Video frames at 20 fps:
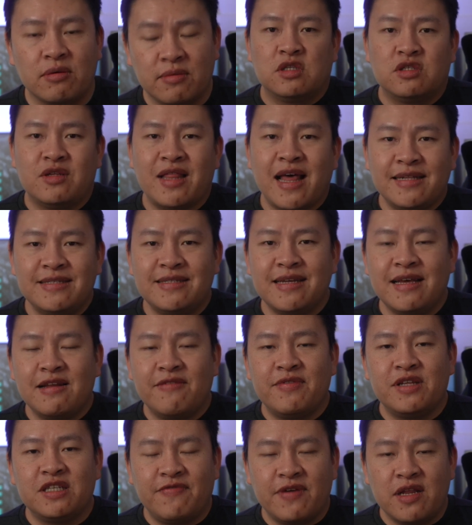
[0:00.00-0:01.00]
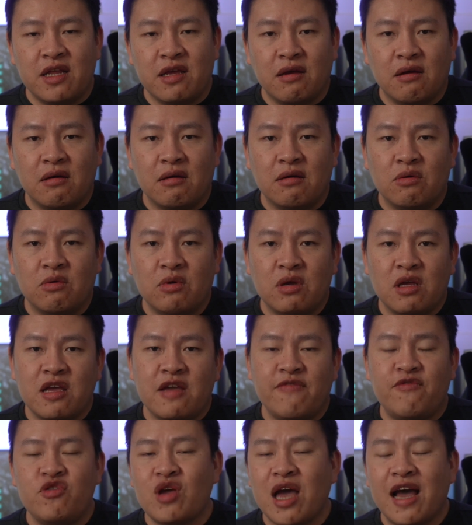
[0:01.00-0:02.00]
So that's the end of this video.
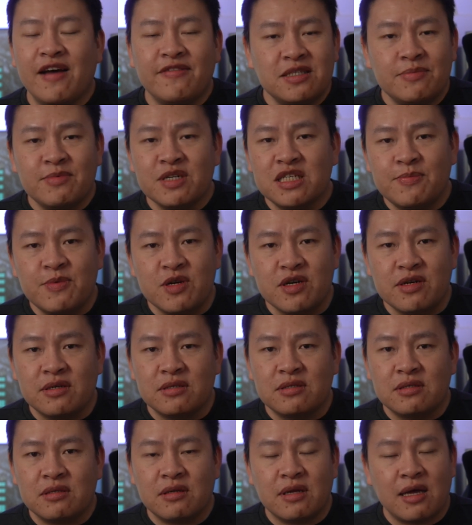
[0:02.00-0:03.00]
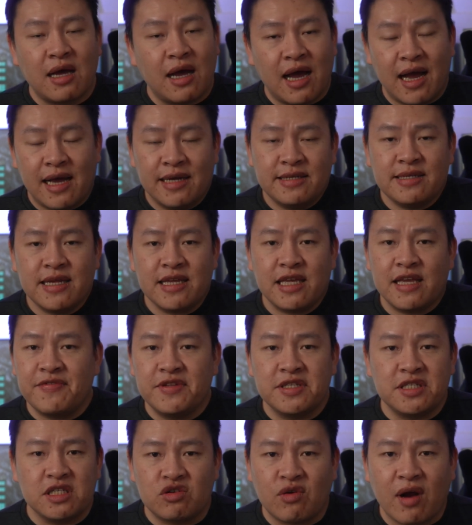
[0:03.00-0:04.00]
If you have some experience, I say give
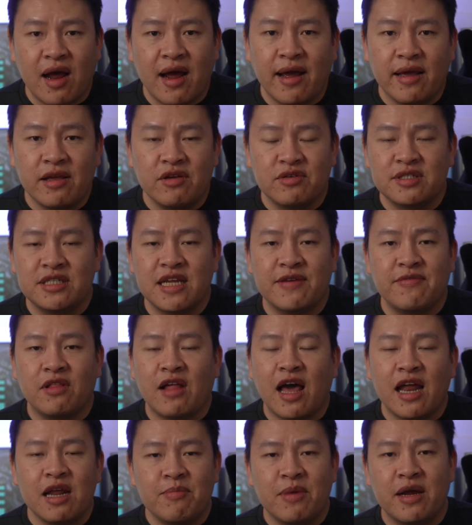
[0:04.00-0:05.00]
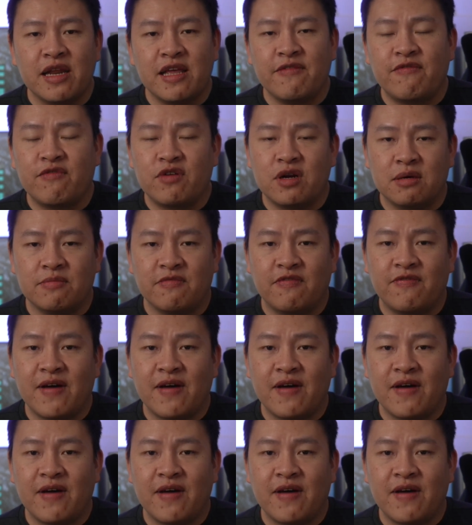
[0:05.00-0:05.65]
this a try. You'll save a lot of money from